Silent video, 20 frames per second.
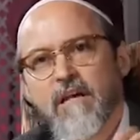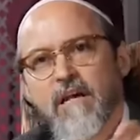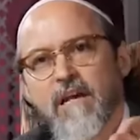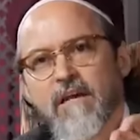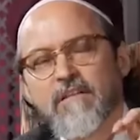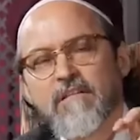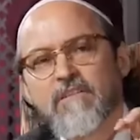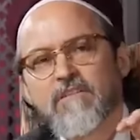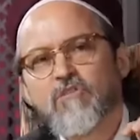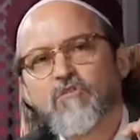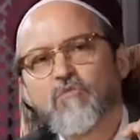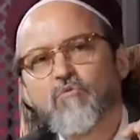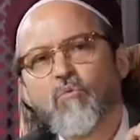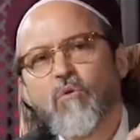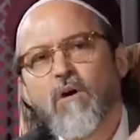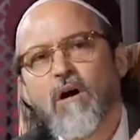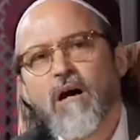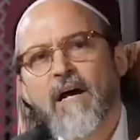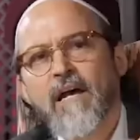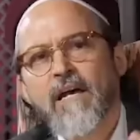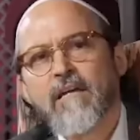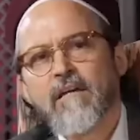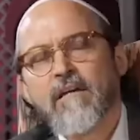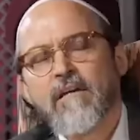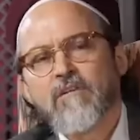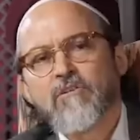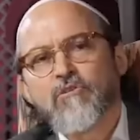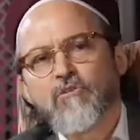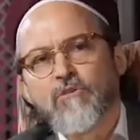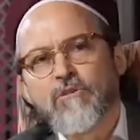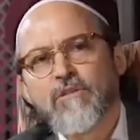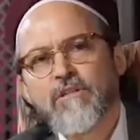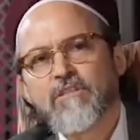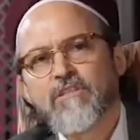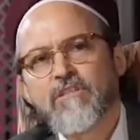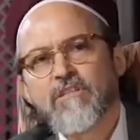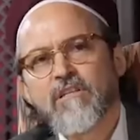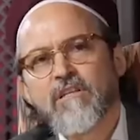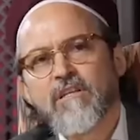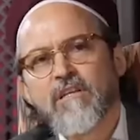And this is why
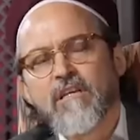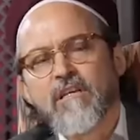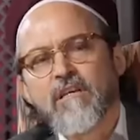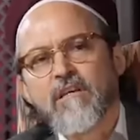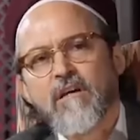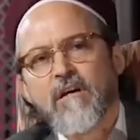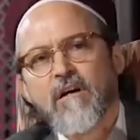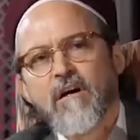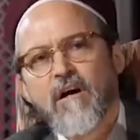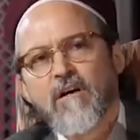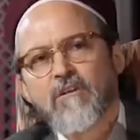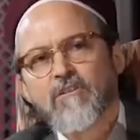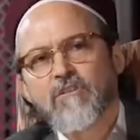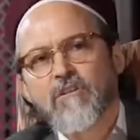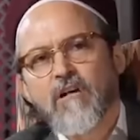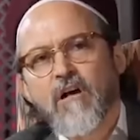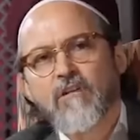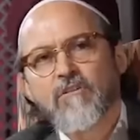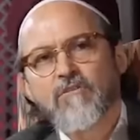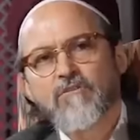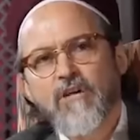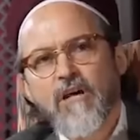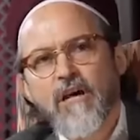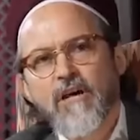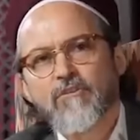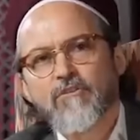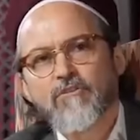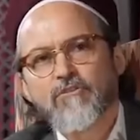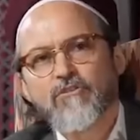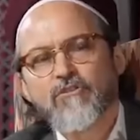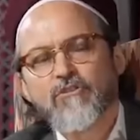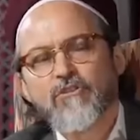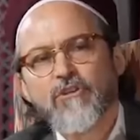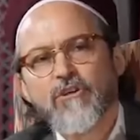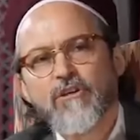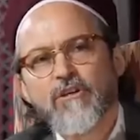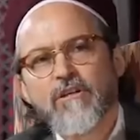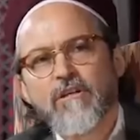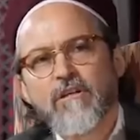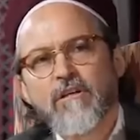traditionally our scholars
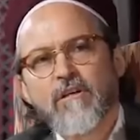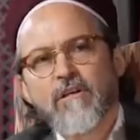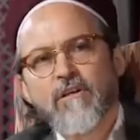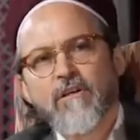understood